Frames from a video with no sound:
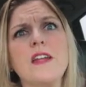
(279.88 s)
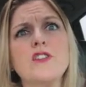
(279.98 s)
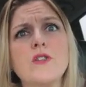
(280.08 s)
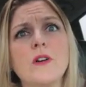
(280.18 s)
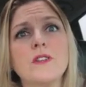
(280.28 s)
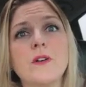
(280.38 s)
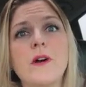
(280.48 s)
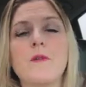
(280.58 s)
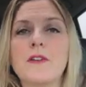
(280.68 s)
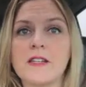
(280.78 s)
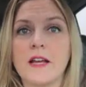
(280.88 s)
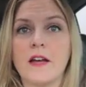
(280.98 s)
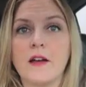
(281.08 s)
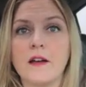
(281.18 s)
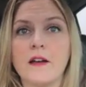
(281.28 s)
As you all know, I went to uh,
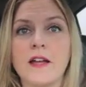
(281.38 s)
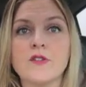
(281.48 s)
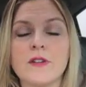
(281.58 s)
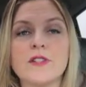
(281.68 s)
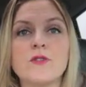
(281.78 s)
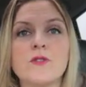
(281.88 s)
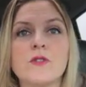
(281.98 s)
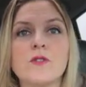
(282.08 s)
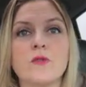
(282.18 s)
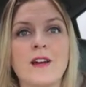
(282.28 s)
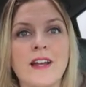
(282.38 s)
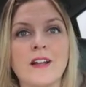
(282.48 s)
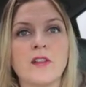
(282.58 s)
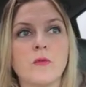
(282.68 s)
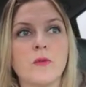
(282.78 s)
x-ray school right
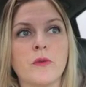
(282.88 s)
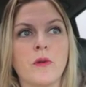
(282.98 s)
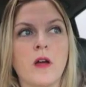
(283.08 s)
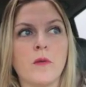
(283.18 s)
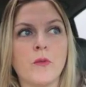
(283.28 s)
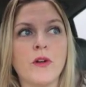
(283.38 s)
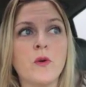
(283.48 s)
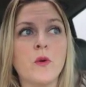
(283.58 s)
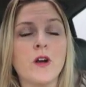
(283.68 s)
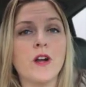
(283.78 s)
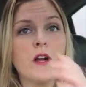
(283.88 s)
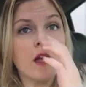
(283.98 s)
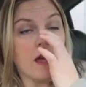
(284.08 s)
out of the uh, Marine Corps,